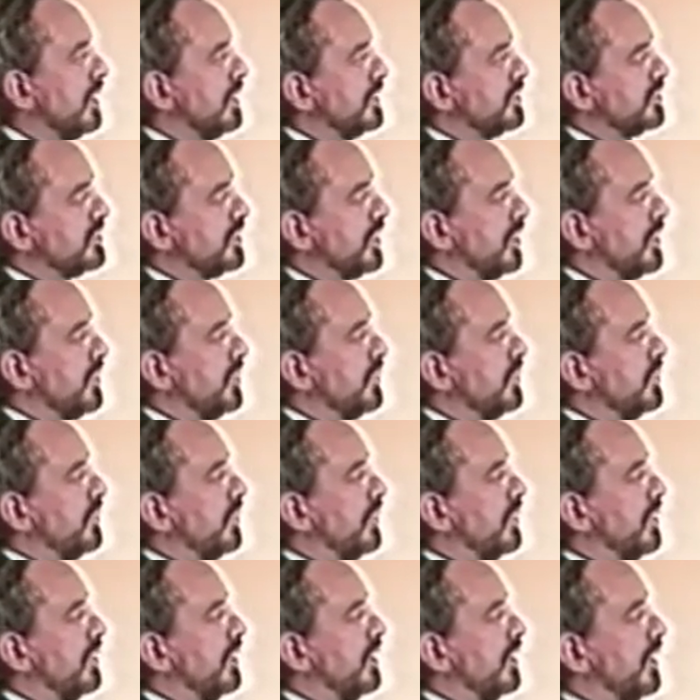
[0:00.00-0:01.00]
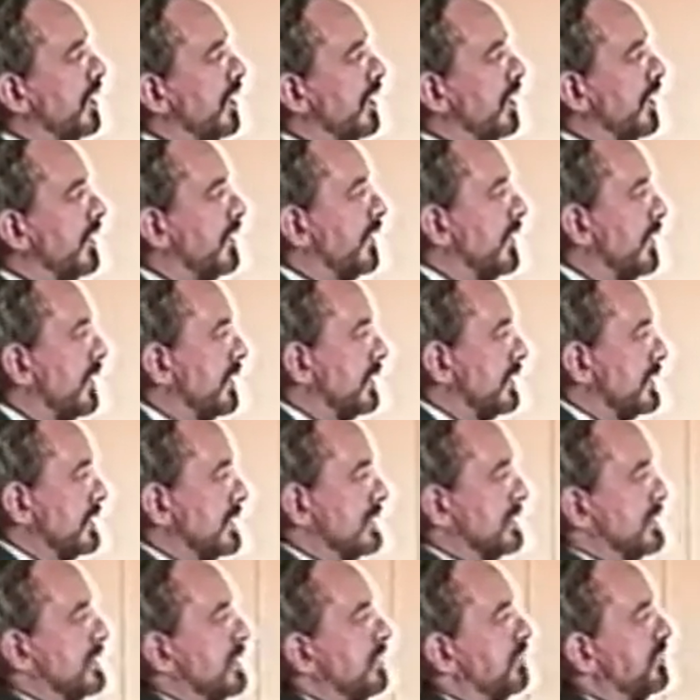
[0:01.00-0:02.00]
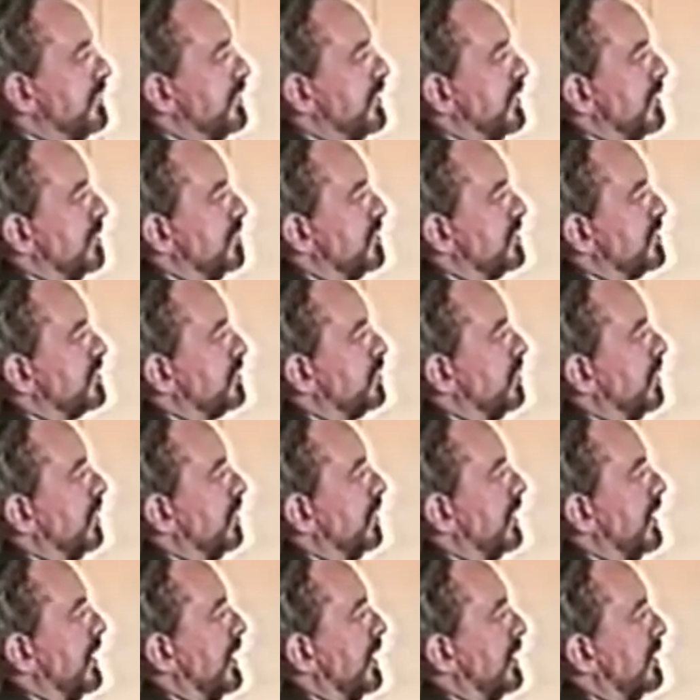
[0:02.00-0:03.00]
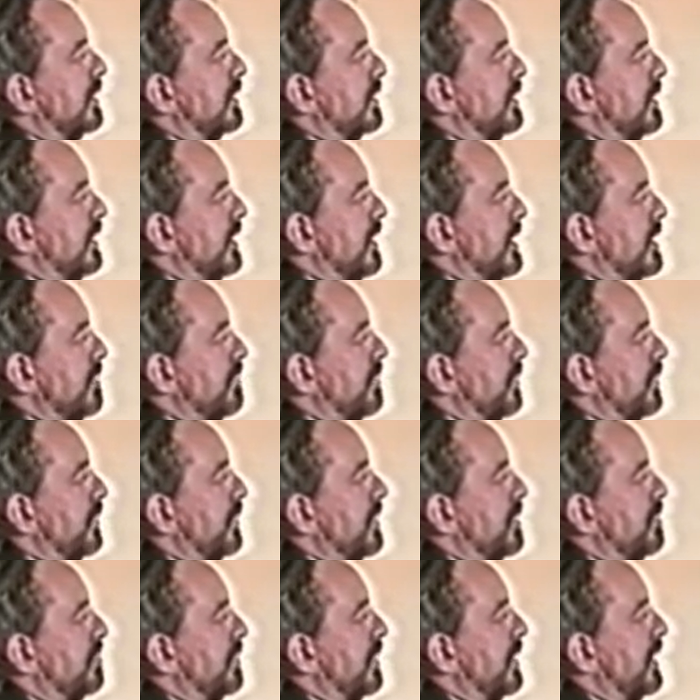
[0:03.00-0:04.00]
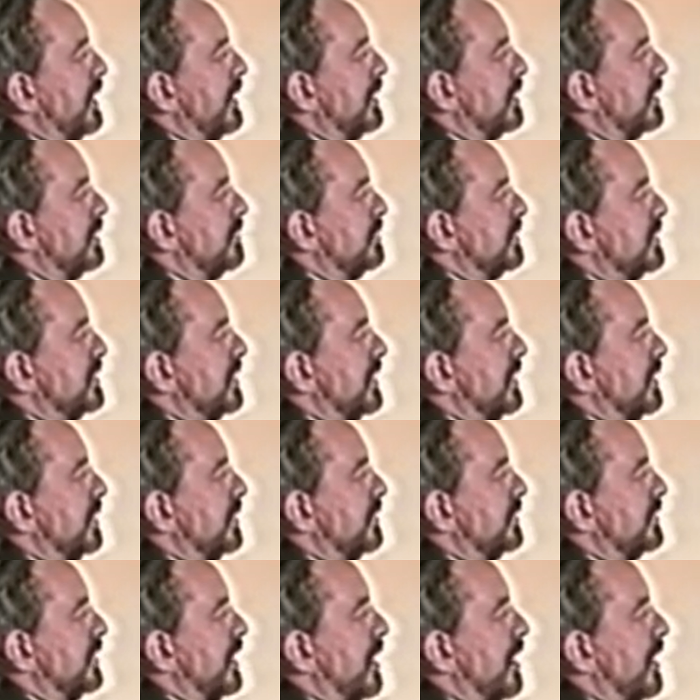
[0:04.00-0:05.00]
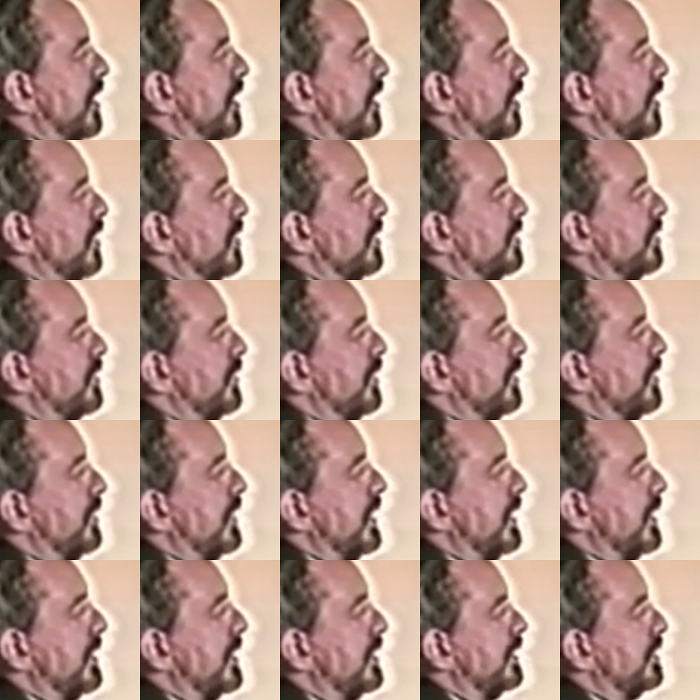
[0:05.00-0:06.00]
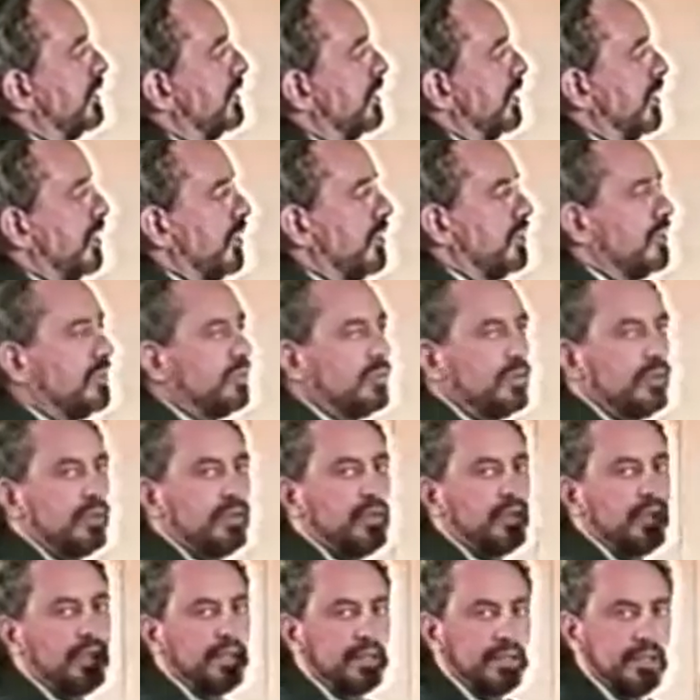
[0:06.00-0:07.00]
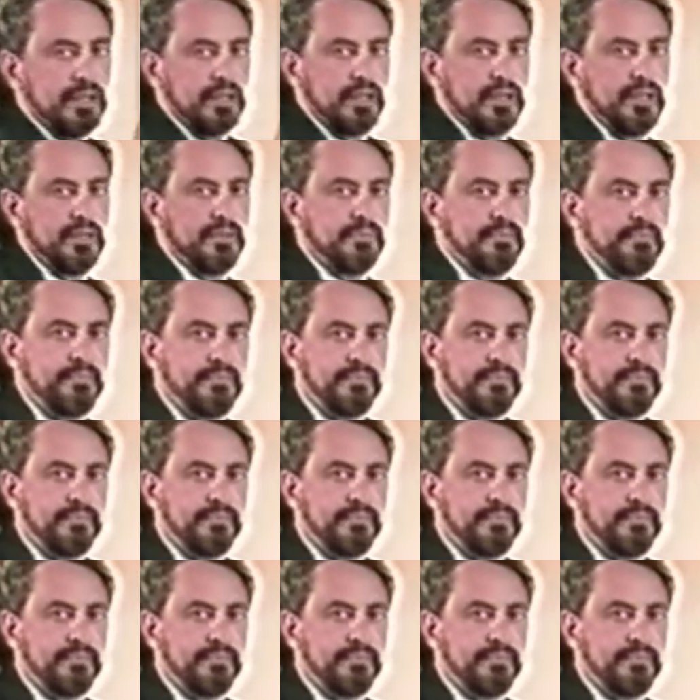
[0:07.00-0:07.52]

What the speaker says: So symptoms will then keep replaying themselves over and over again.